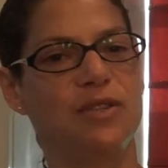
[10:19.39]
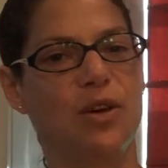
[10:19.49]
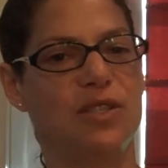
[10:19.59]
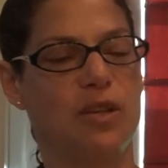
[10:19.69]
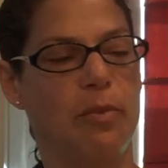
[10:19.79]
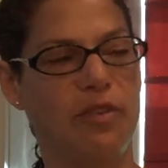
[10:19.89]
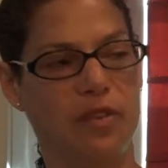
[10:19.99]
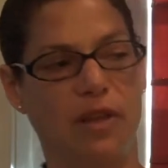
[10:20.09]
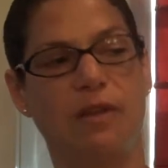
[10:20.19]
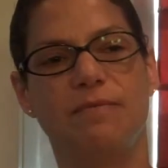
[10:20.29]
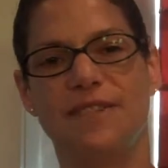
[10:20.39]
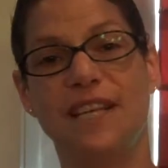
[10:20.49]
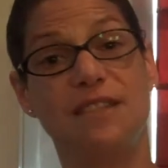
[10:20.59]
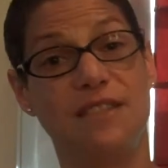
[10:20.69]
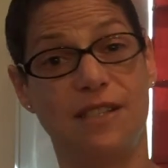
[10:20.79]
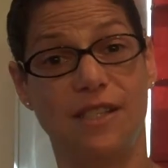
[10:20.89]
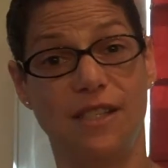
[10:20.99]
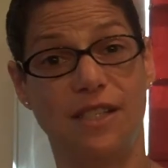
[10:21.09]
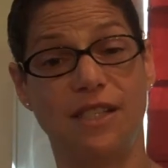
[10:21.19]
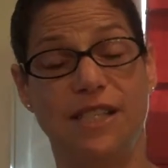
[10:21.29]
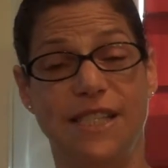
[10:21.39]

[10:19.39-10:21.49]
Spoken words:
on some of the census